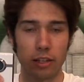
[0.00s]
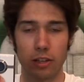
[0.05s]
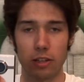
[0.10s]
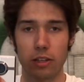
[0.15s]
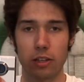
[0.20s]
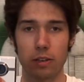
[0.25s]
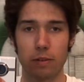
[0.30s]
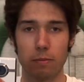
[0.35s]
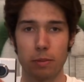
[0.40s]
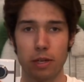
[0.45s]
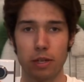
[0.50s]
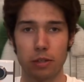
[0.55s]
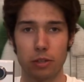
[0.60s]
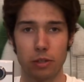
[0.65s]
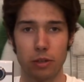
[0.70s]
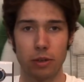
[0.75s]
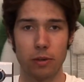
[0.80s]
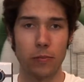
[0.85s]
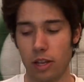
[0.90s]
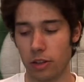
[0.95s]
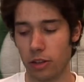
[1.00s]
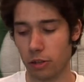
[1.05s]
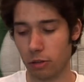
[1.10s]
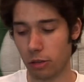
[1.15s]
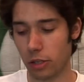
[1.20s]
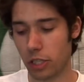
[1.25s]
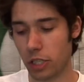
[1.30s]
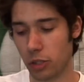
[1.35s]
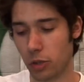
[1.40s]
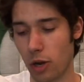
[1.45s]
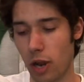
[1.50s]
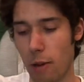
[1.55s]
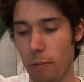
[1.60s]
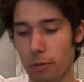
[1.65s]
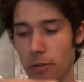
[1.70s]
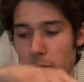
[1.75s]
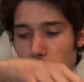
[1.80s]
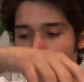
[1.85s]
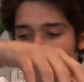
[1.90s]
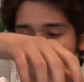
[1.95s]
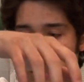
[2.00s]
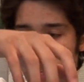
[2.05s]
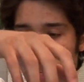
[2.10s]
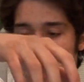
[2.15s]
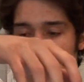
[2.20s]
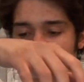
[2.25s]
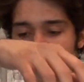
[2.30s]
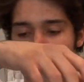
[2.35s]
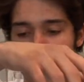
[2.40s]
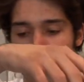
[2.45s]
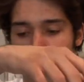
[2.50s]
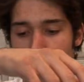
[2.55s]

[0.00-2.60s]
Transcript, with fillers: clean picture. The door strap is pretty nice.